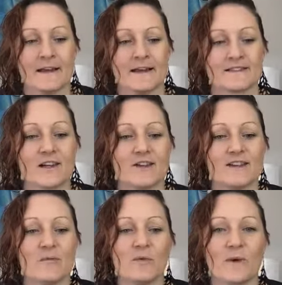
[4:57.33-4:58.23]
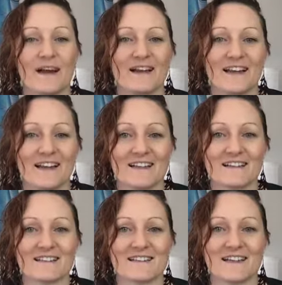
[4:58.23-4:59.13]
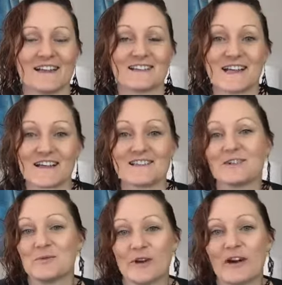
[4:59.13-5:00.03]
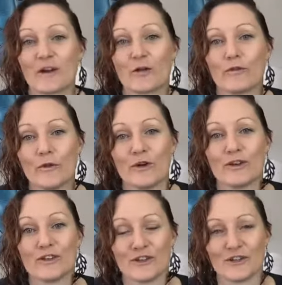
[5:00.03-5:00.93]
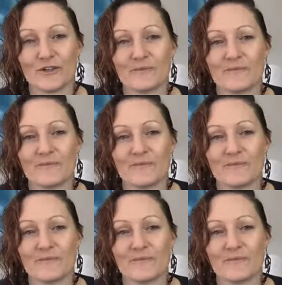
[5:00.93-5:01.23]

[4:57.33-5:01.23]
So number one is, does it work for you?